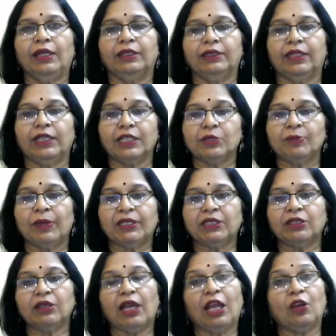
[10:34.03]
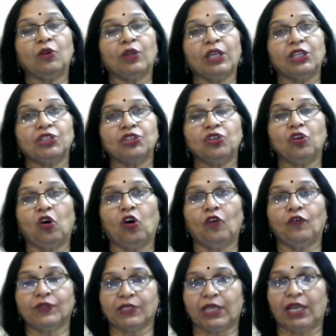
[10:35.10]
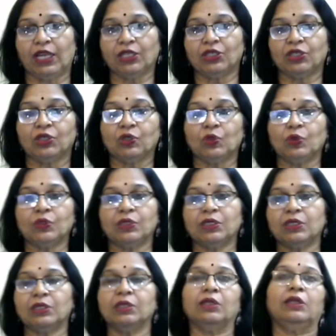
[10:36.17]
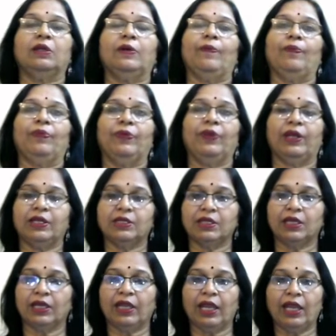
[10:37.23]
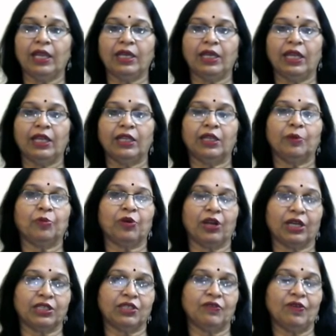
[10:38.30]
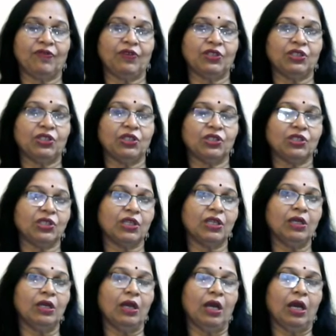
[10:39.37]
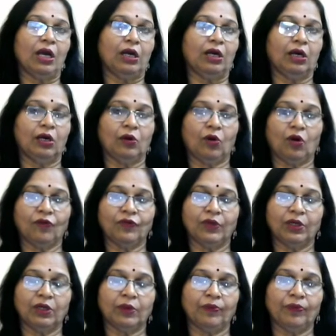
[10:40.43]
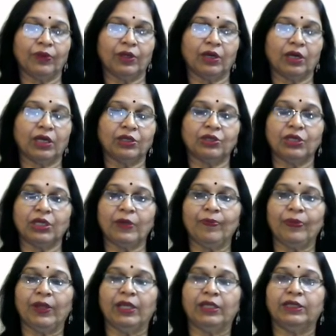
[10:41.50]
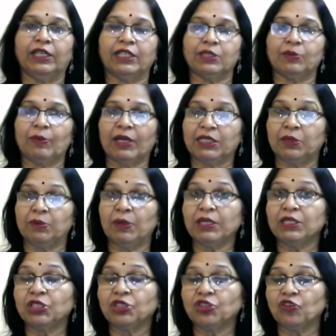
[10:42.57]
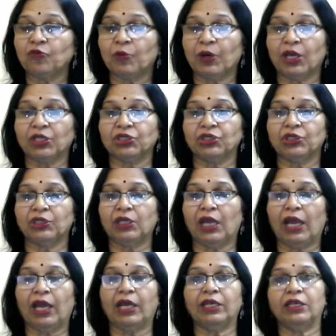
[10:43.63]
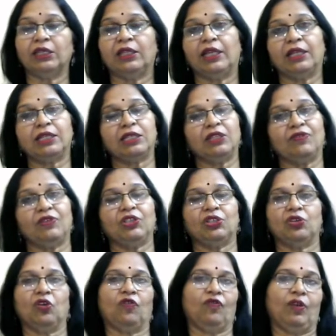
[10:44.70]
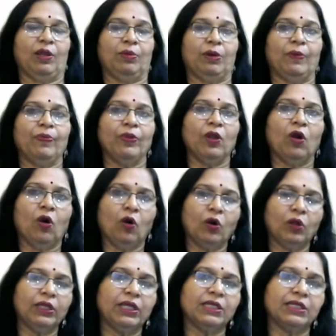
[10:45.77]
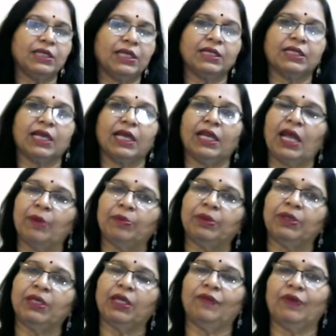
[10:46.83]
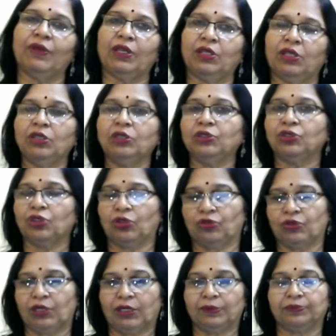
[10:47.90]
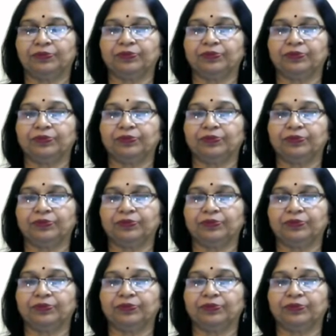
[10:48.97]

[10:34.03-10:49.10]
There is better allocation of scarce resources. There is a gain in the productive efficiency of the country. There is maximization of production and there is division of labor. All these things can happen even in the short run.